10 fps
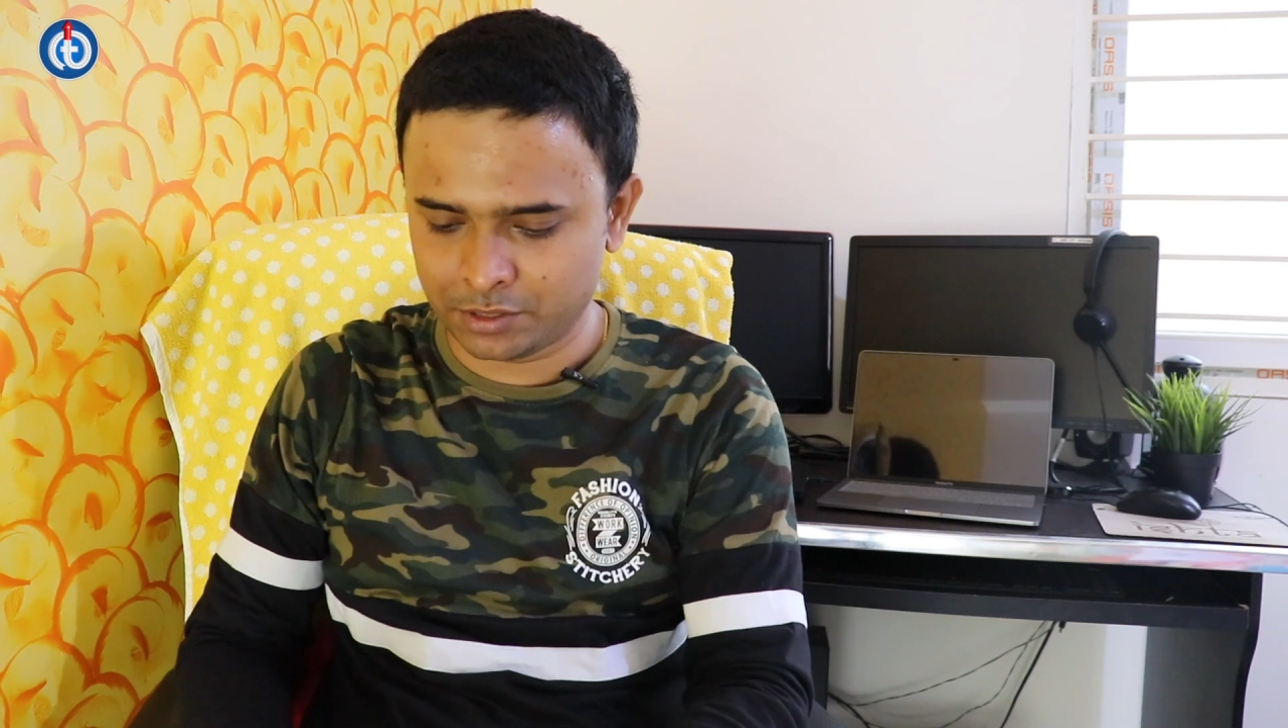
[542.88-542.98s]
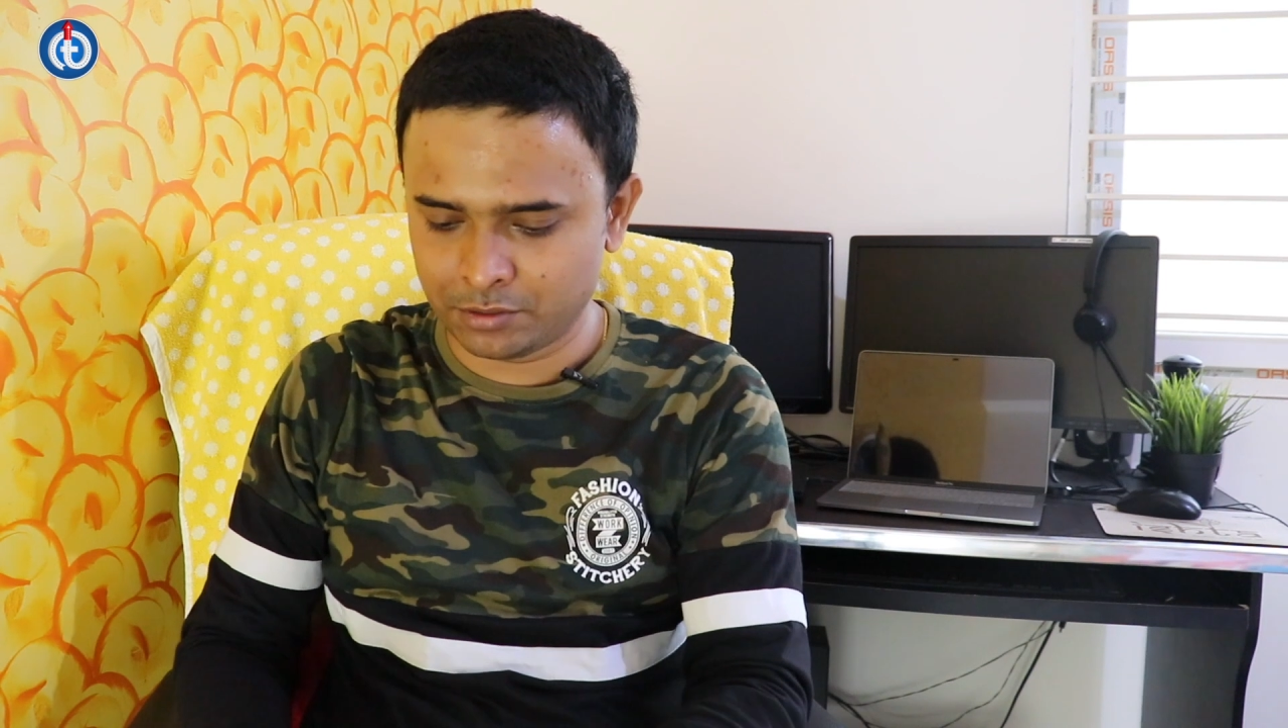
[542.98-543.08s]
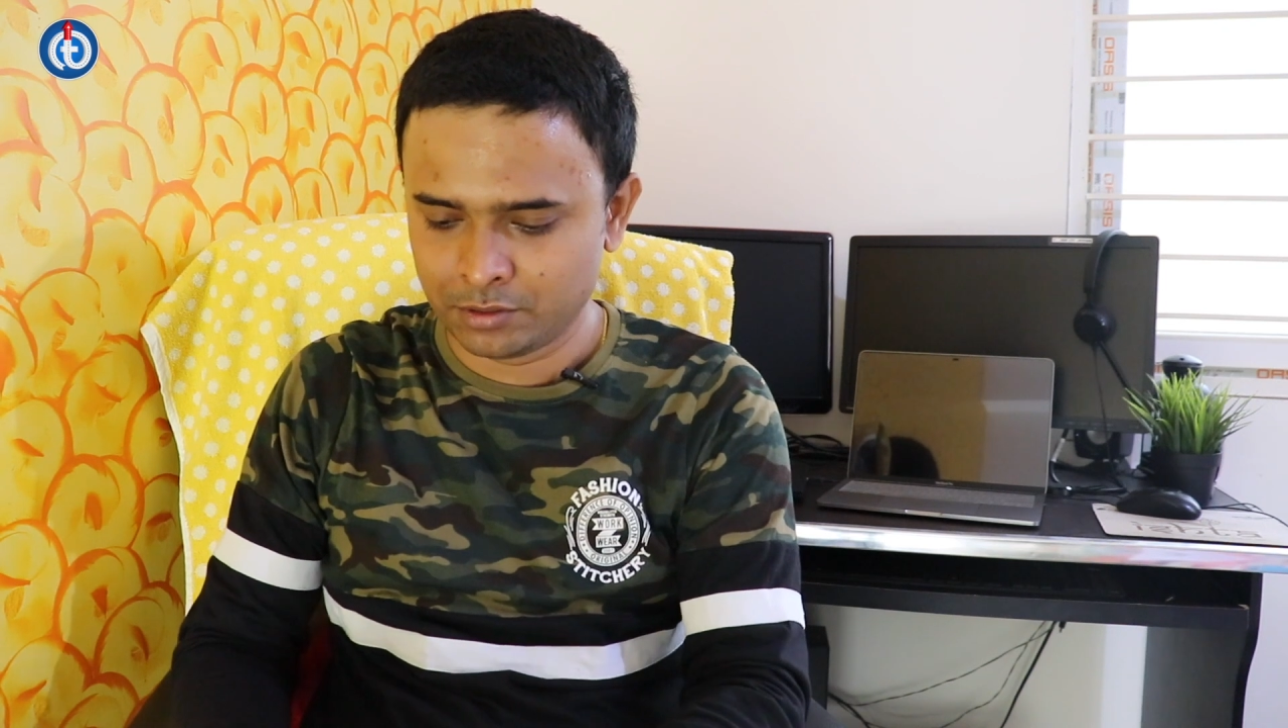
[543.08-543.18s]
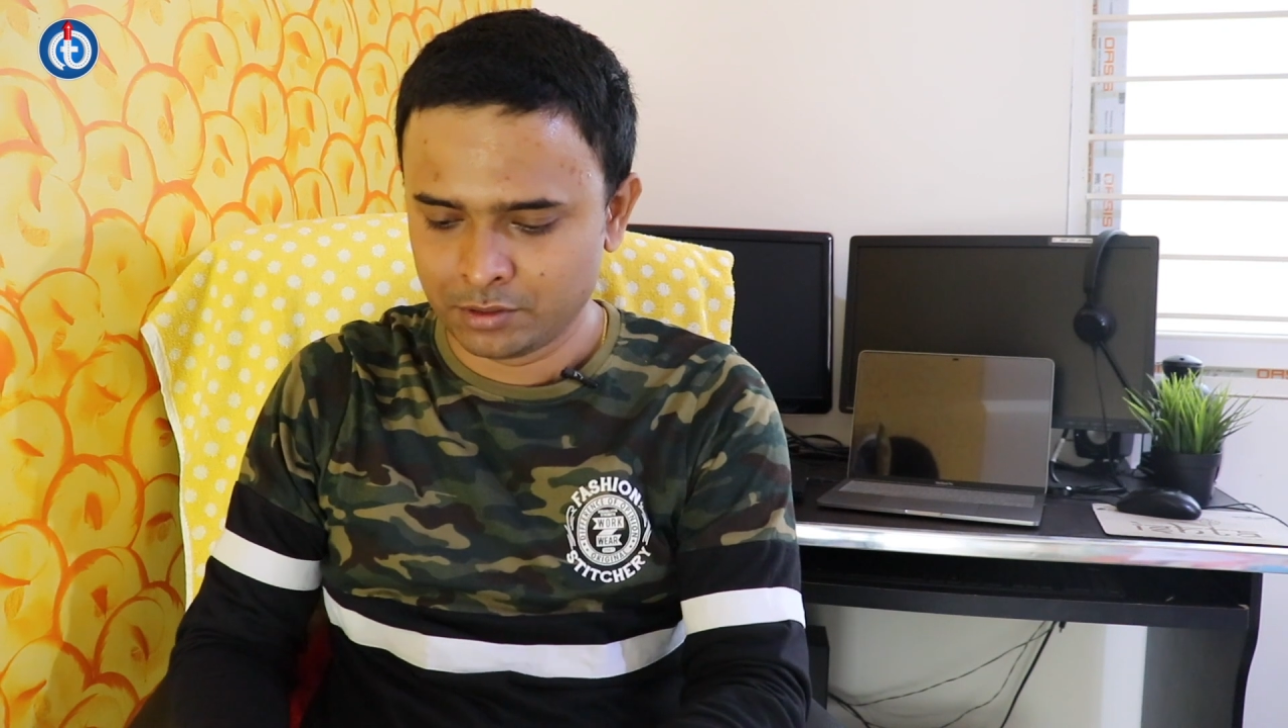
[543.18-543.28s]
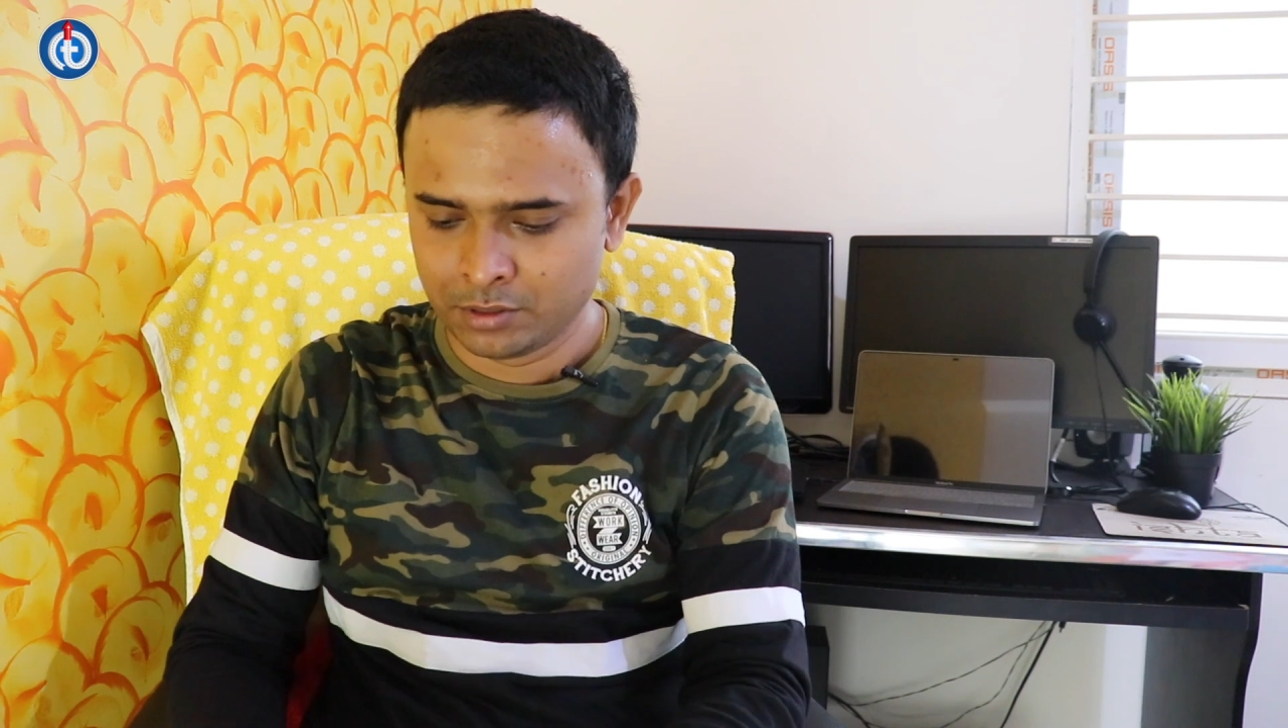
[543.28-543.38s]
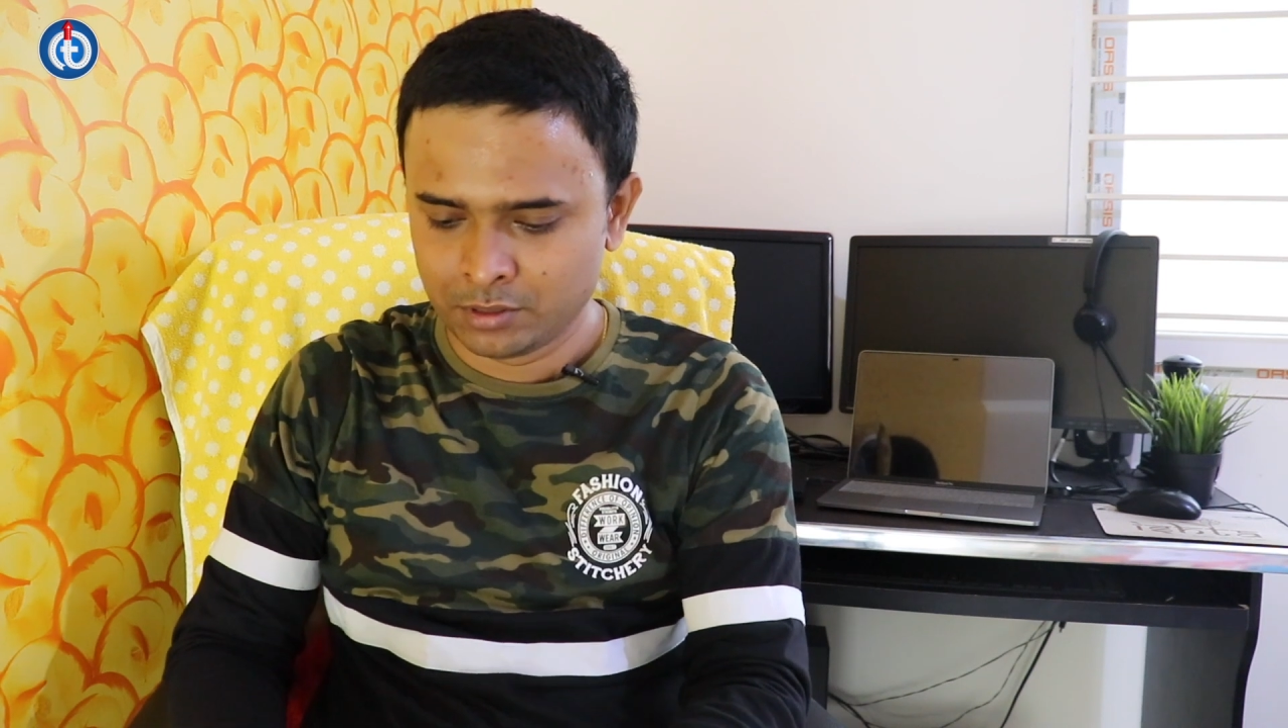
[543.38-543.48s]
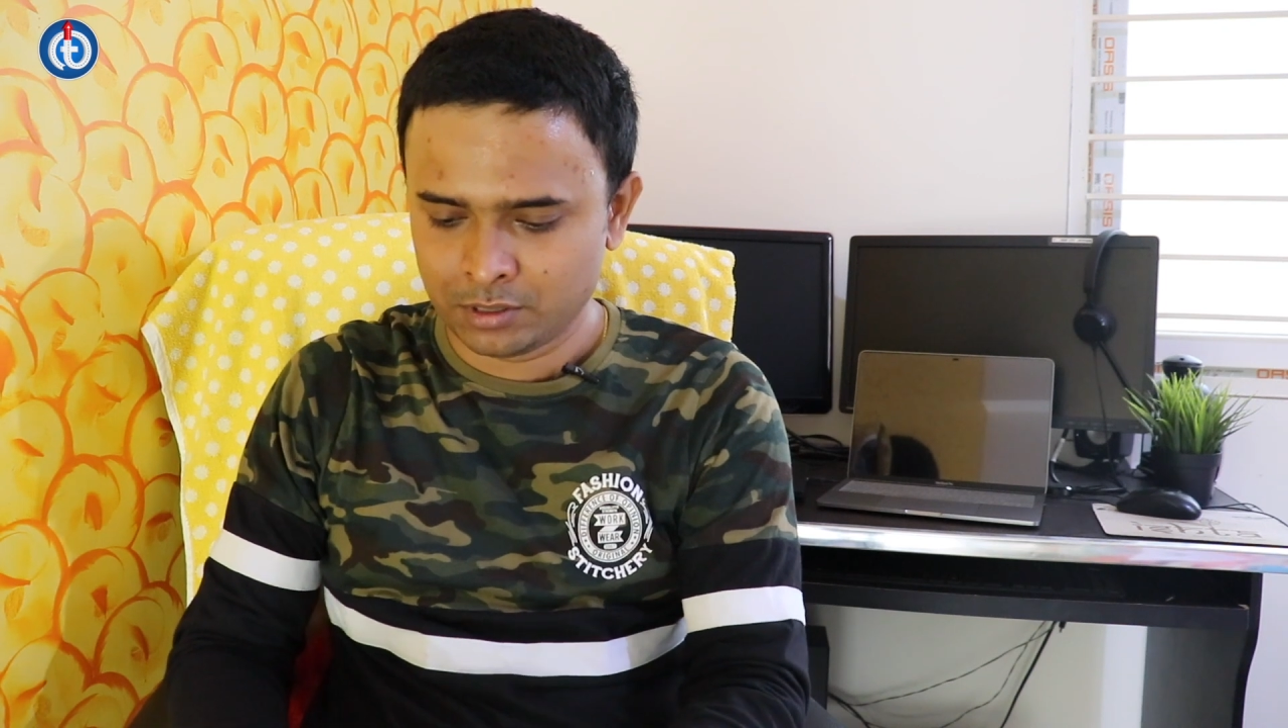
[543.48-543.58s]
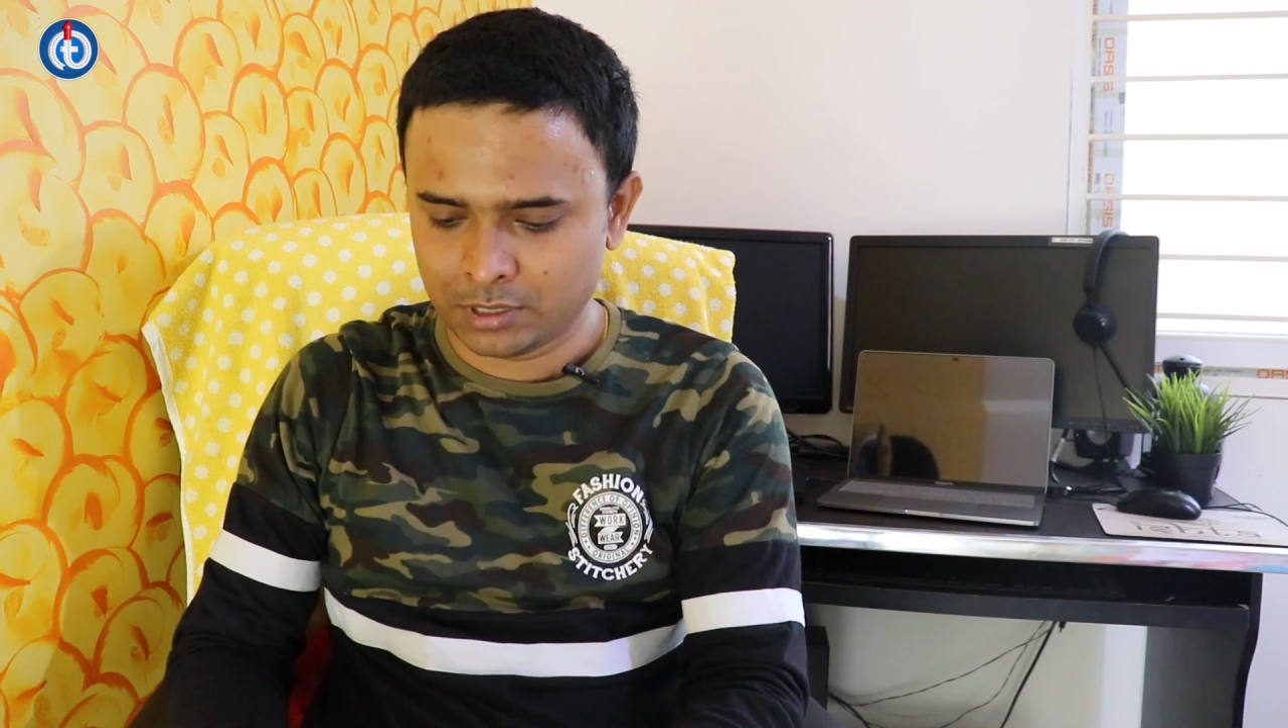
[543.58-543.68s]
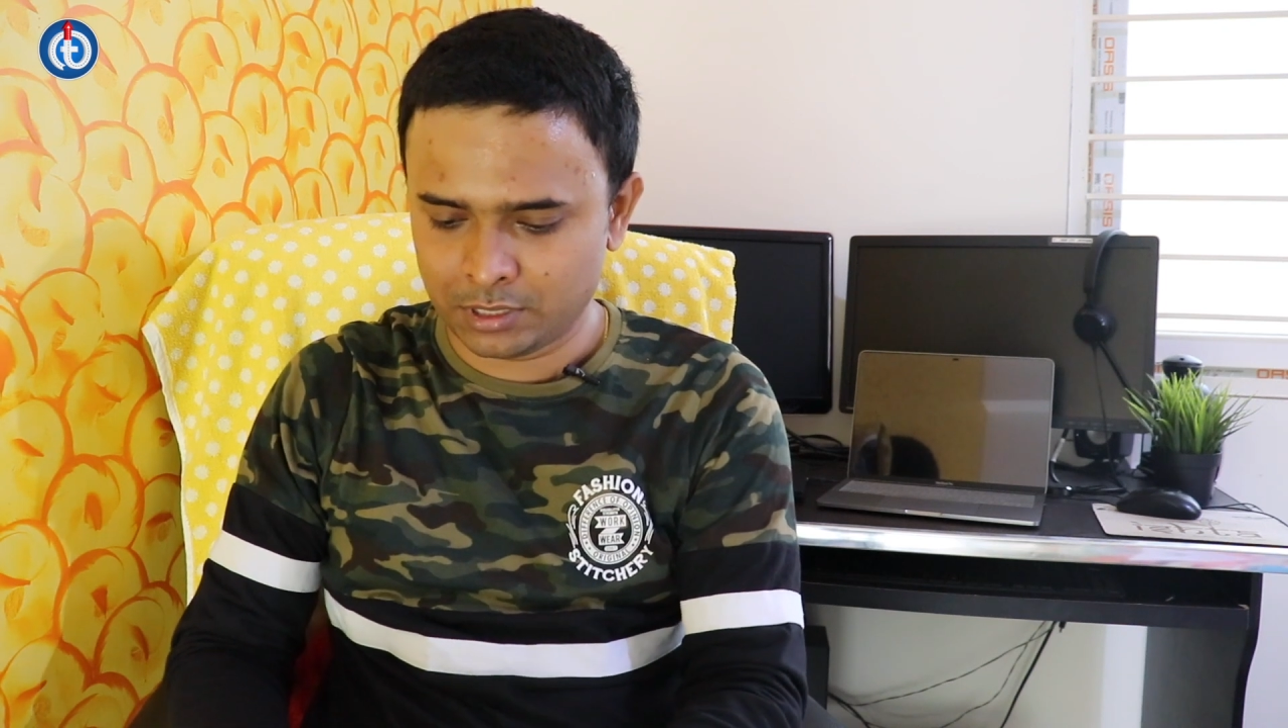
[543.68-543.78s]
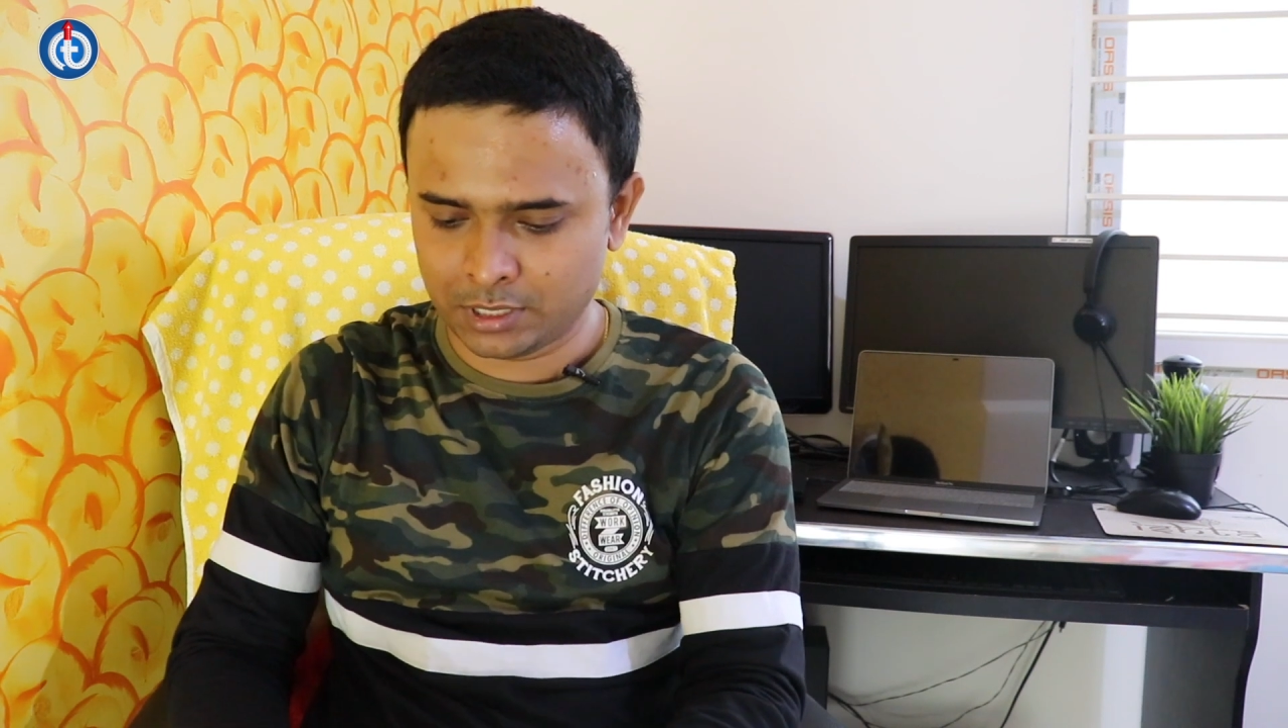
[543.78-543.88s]
you.
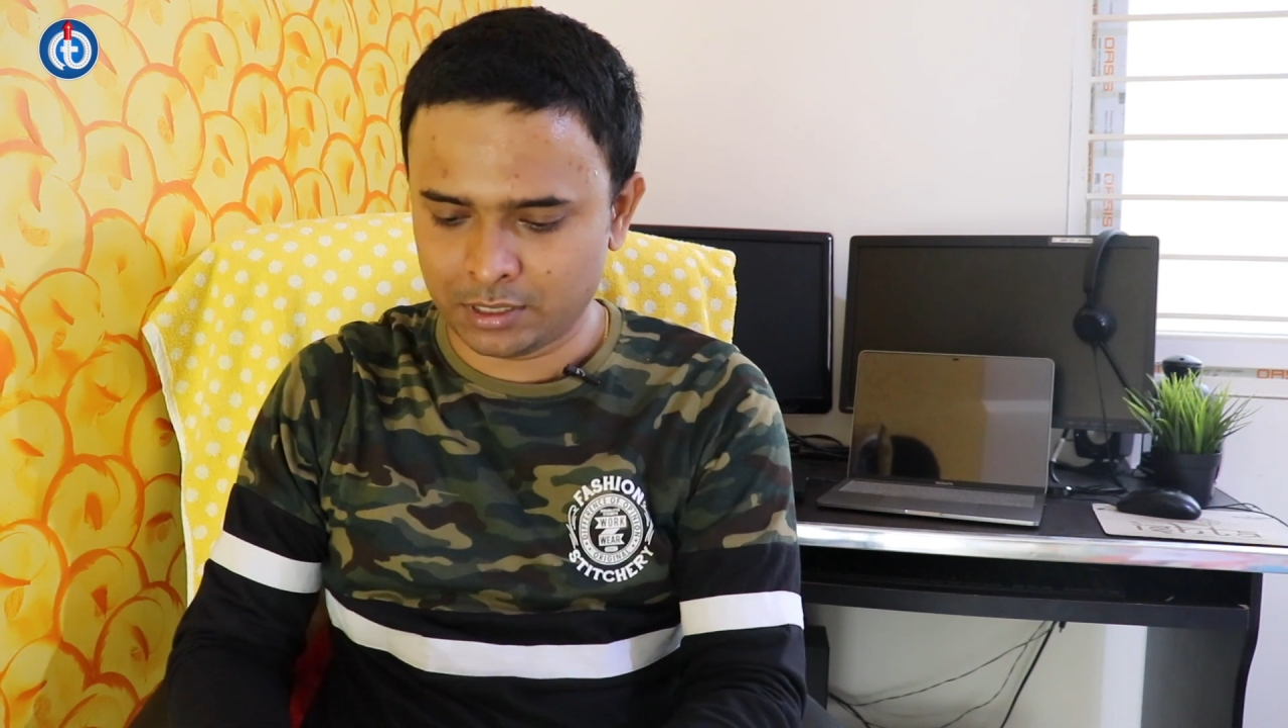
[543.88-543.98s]
And